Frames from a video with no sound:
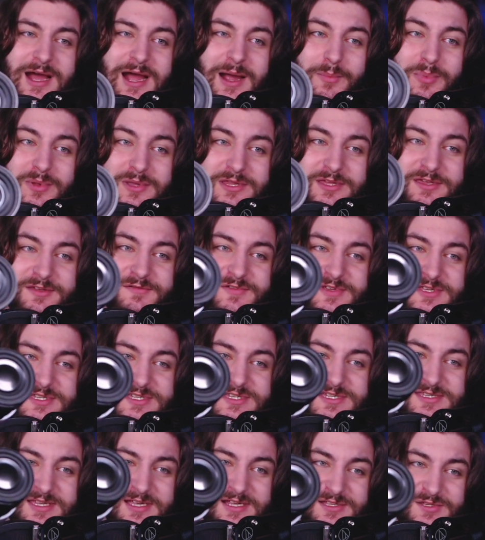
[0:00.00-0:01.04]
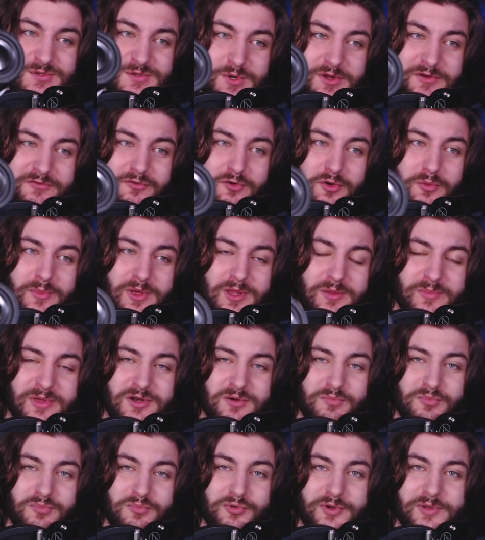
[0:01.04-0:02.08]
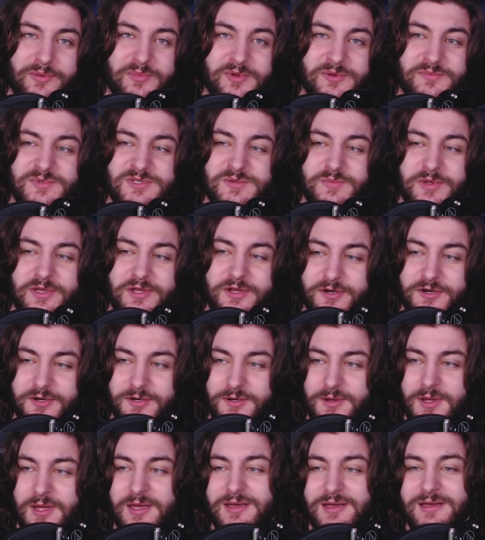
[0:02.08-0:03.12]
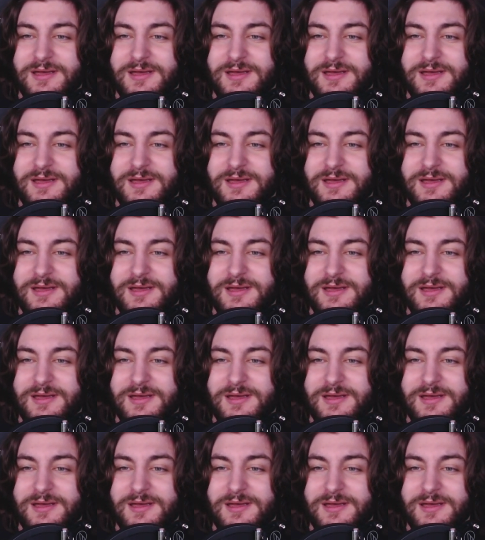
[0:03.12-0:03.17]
I believe this is like a 24mm premium speaker.